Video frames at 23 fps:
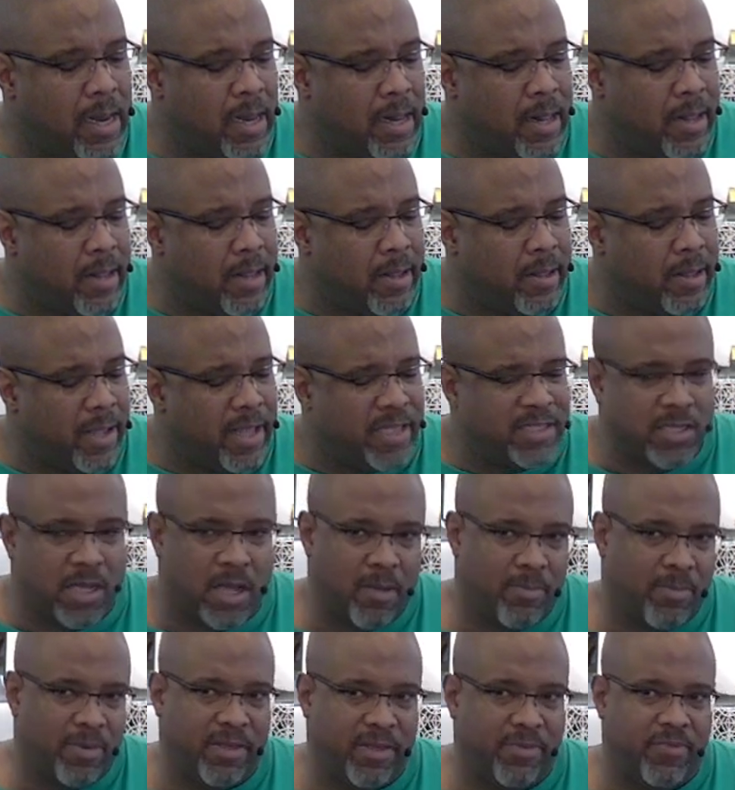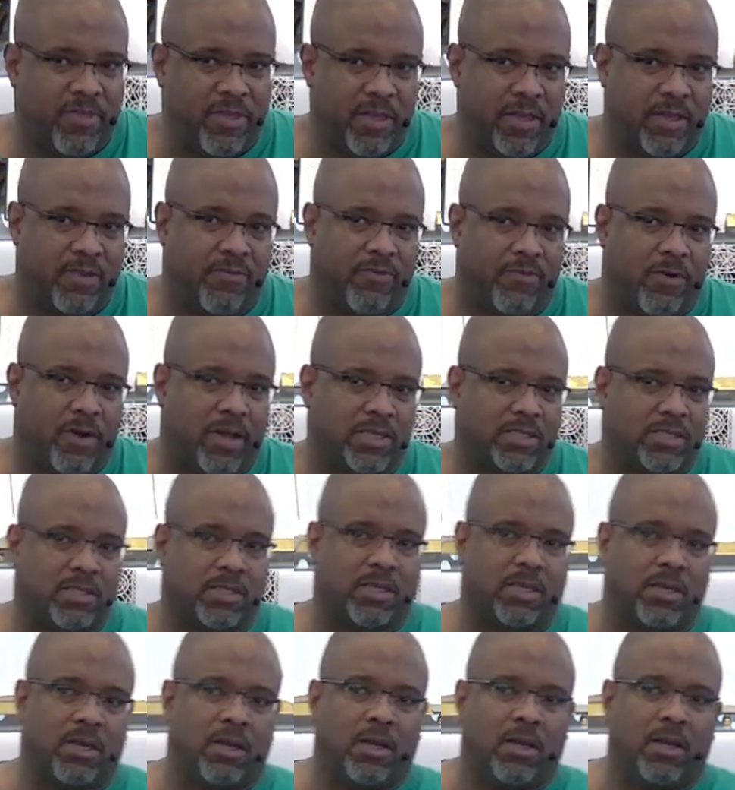That's a humbling thing for us to
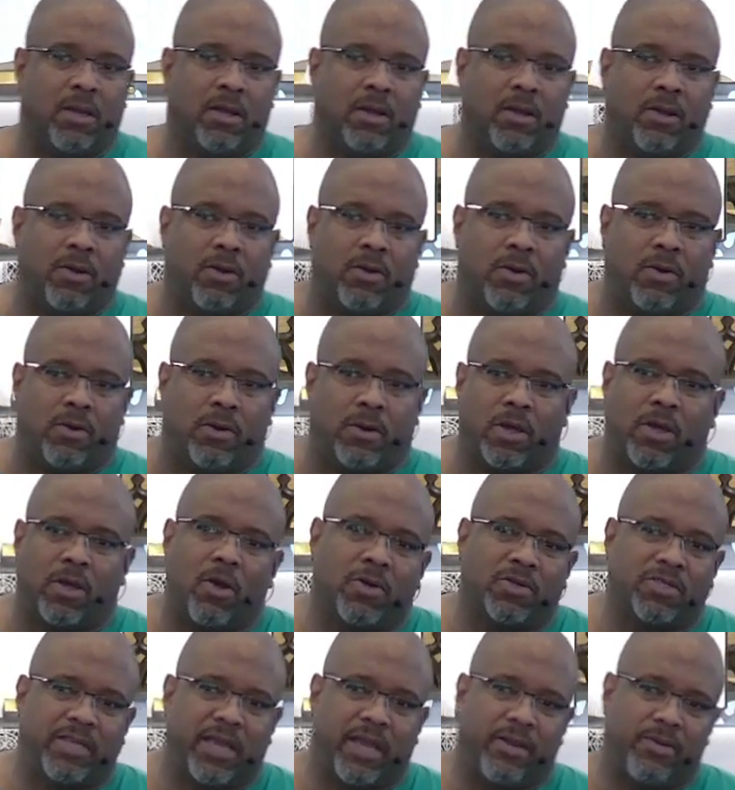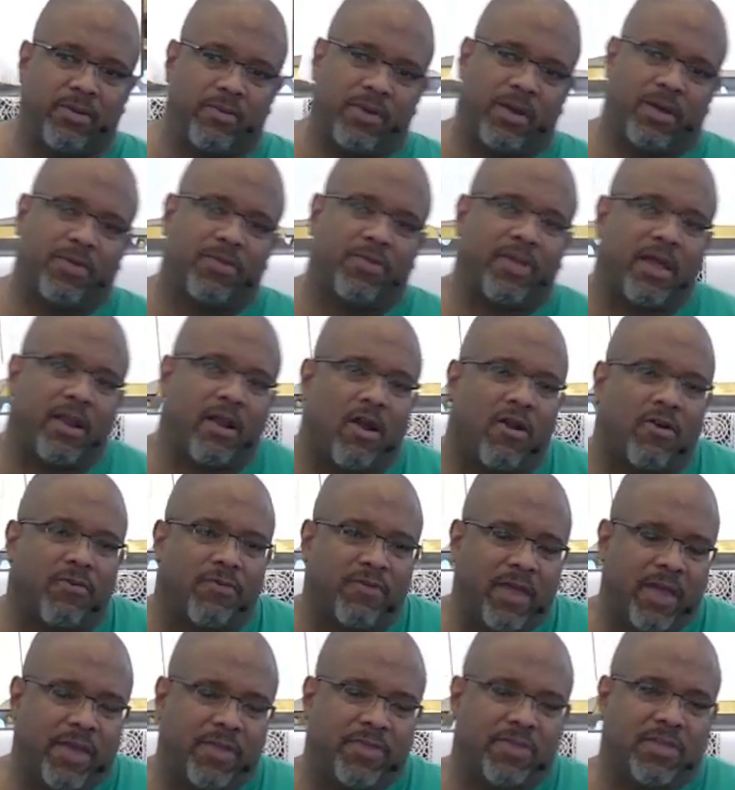negotiate with that our
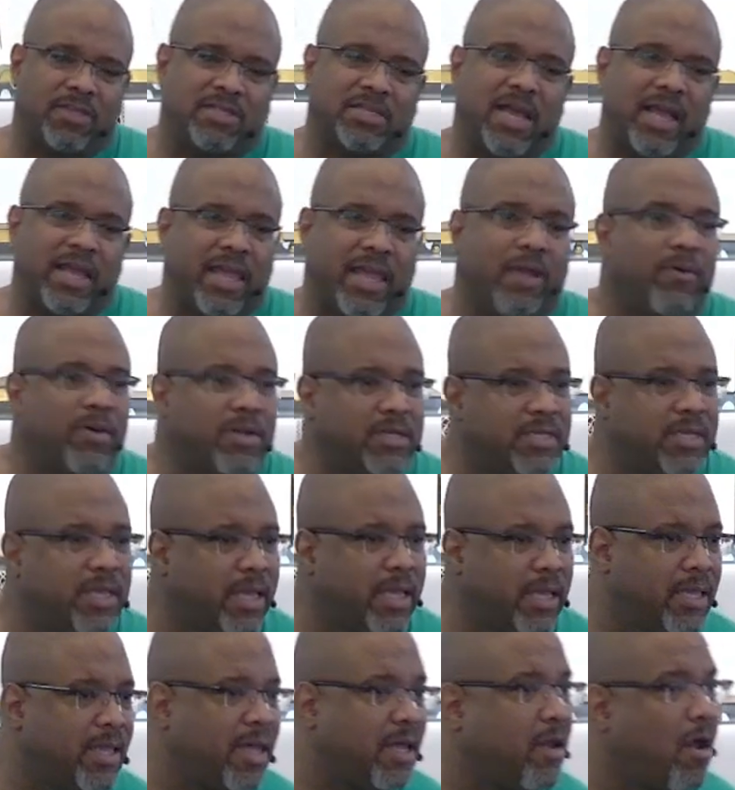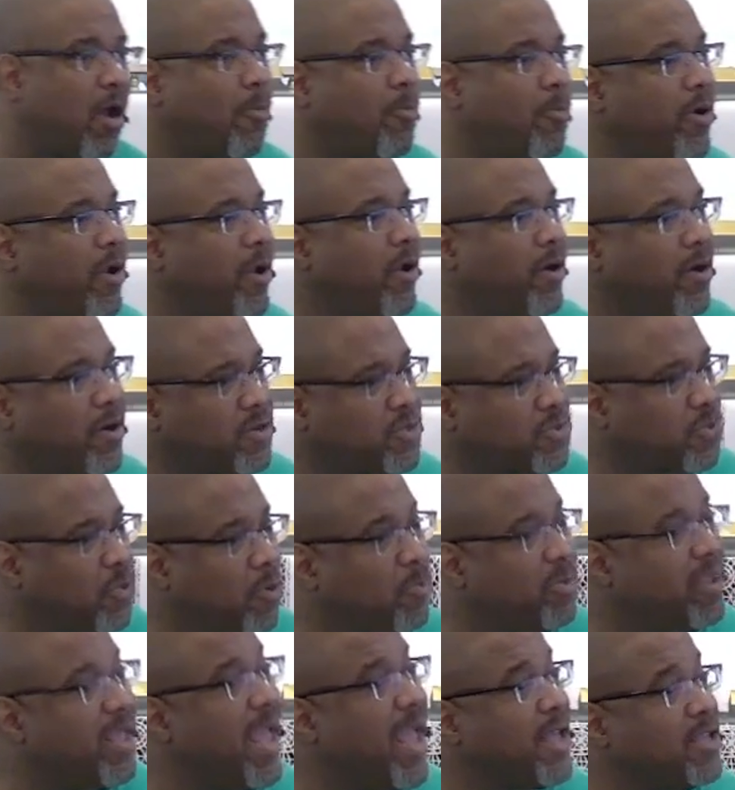faith does not guarantee that our prayers will be
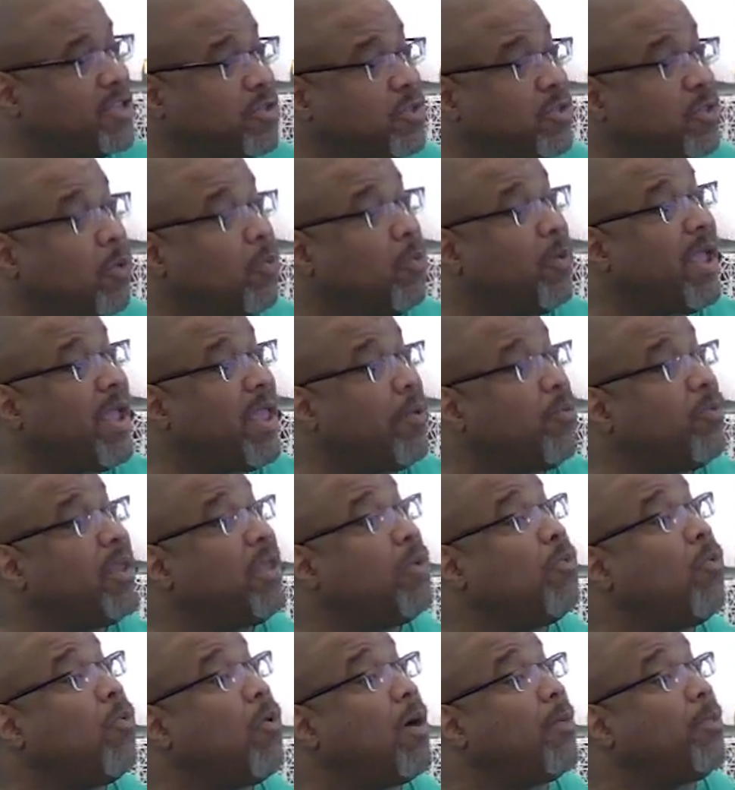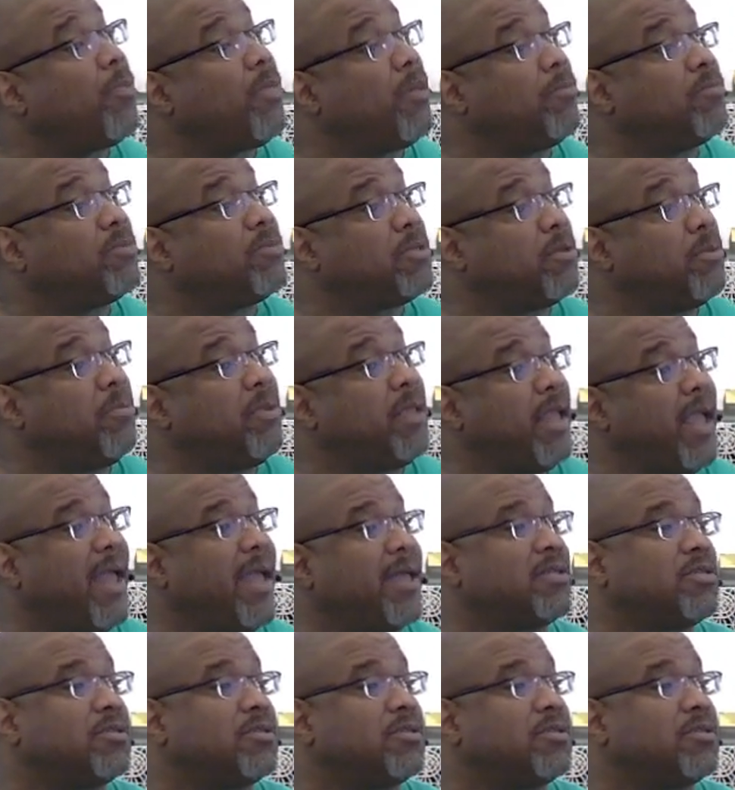answered the way we want them to be answered.